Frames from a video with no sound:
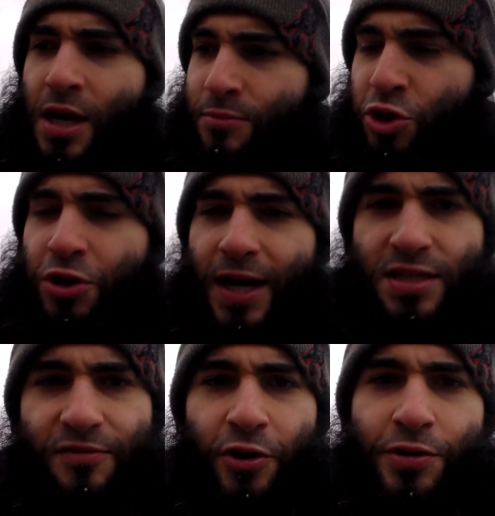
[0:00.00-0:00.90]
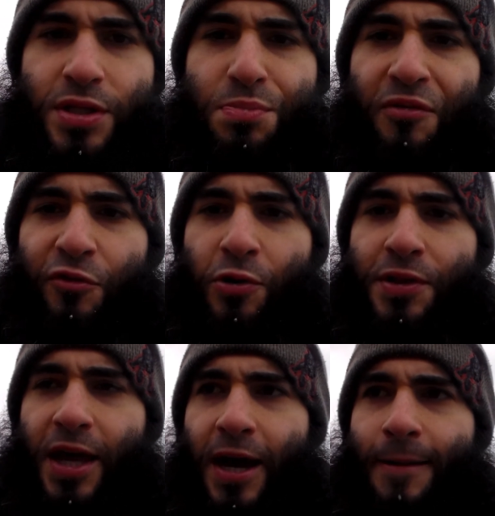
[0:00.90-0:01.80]
I'm sure you guys have heard this
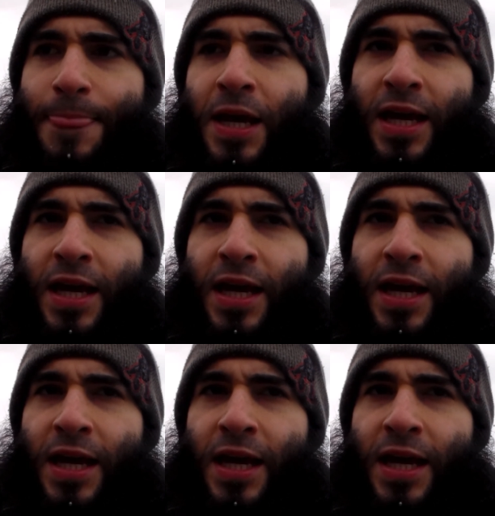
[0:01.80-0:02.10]
before, that